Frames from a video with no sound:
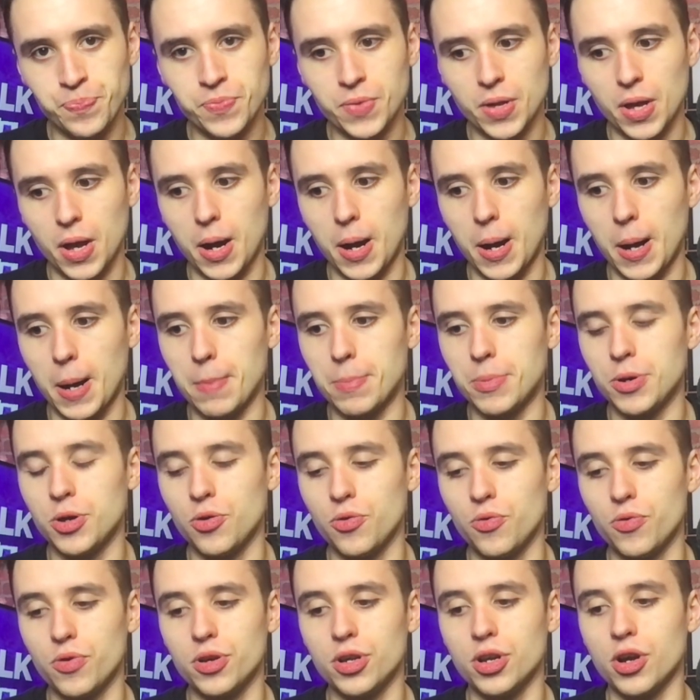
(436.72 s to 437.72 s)

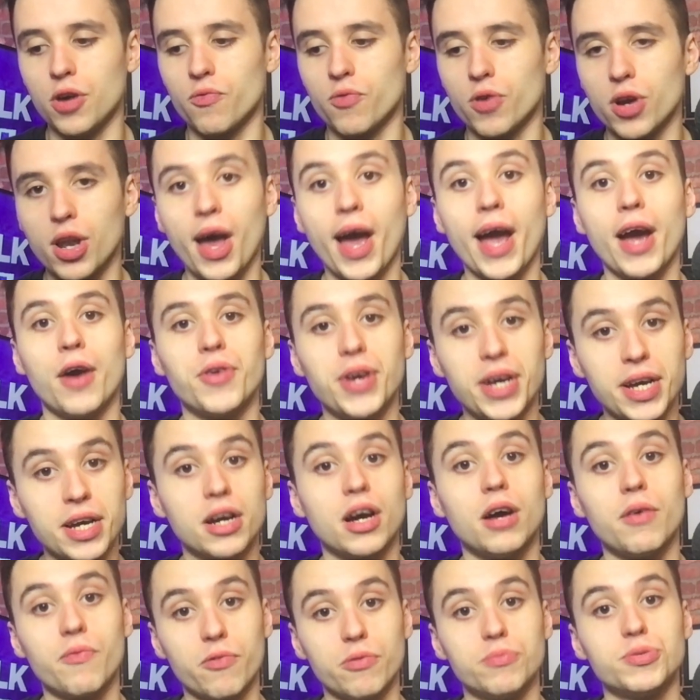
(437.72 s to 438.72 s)
who, you know, rely on
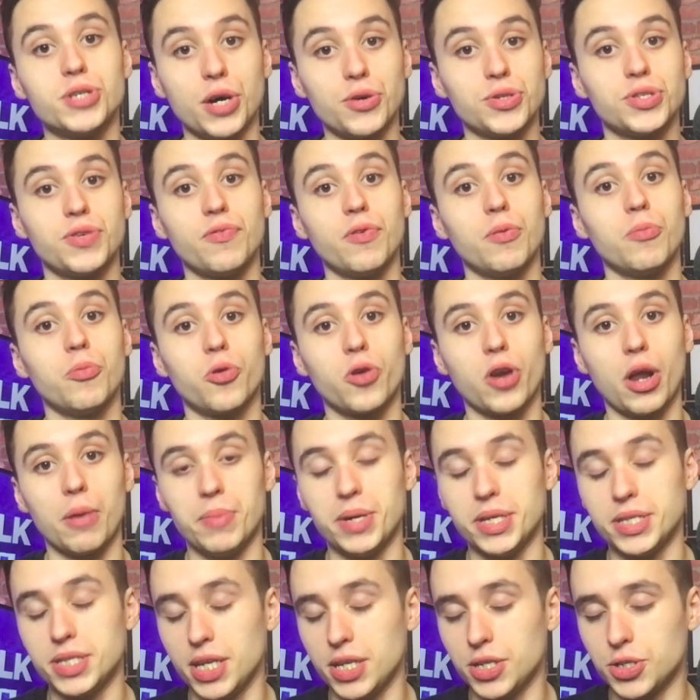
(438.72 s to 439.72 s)
income from Chelsea Football Club.
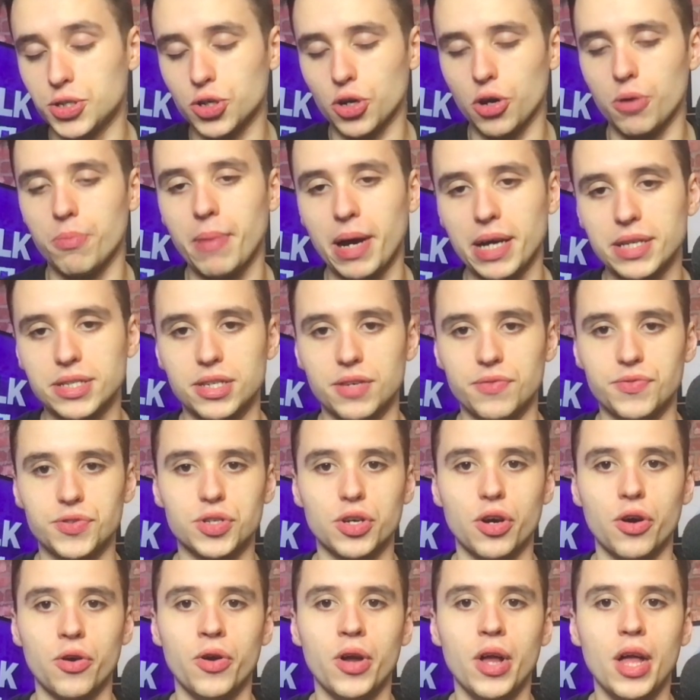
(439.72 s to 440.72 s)
It's so massive.
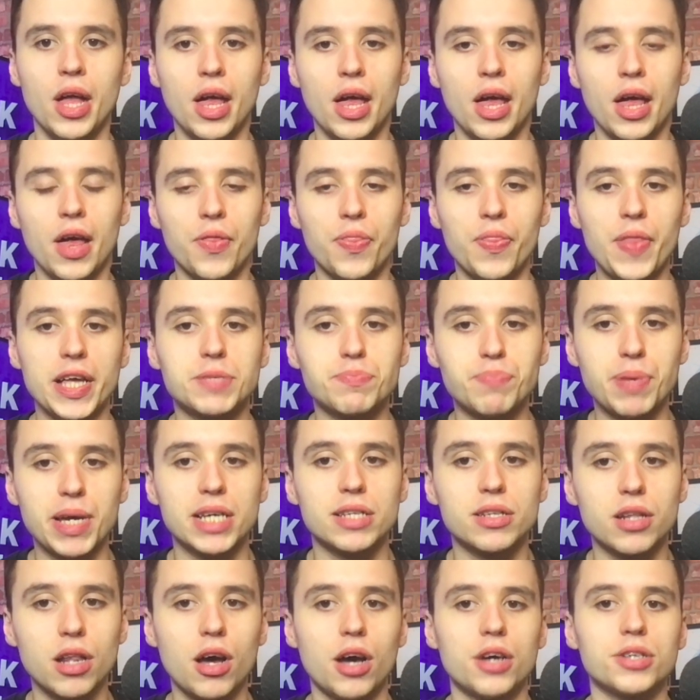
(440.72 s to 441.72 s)
So this
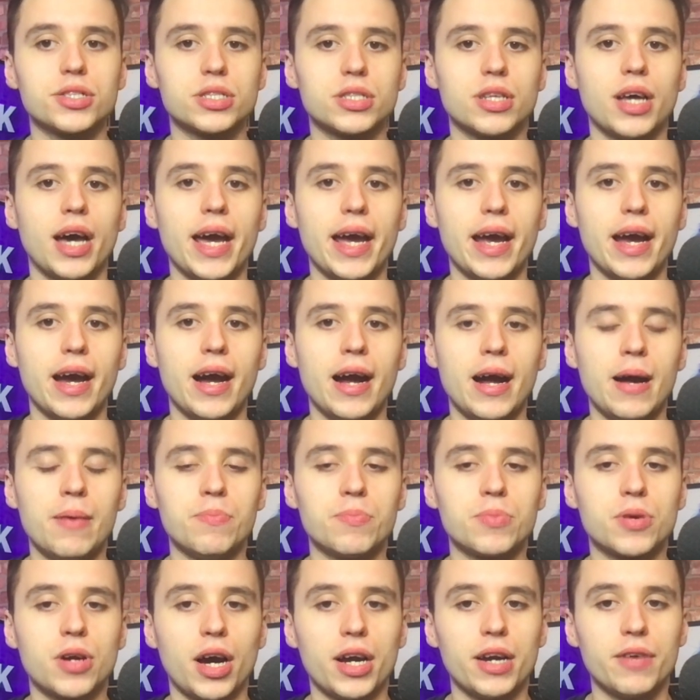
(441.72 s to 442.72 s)
piece last night
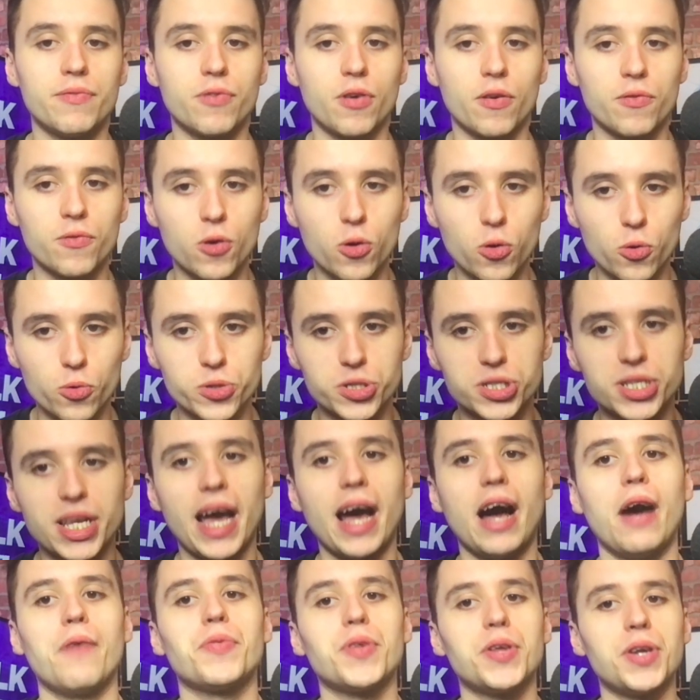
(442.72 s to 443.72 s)
kind of course, set
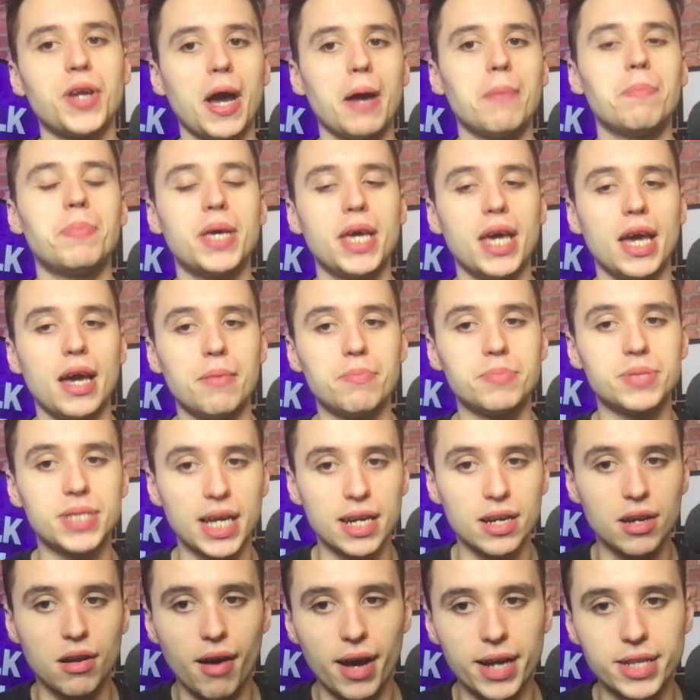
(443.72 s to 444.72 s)
out the 9 p.m.
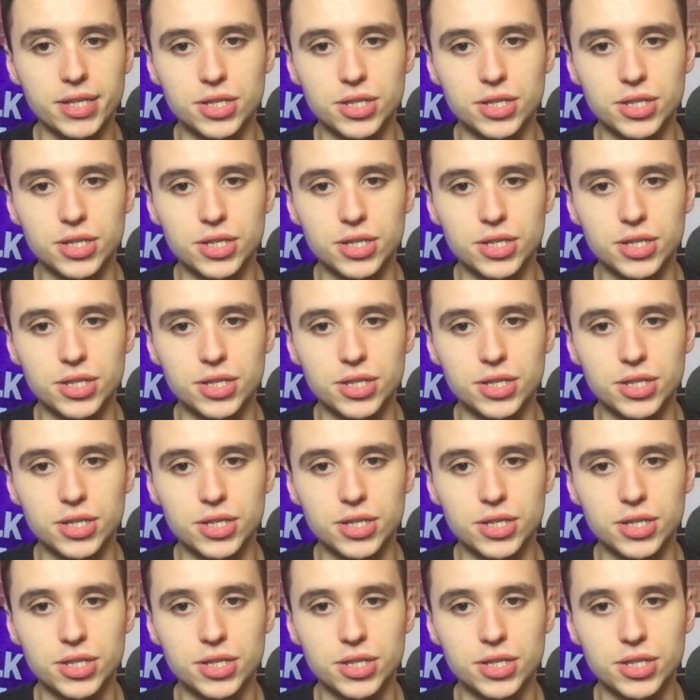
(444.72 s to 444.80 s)
deadline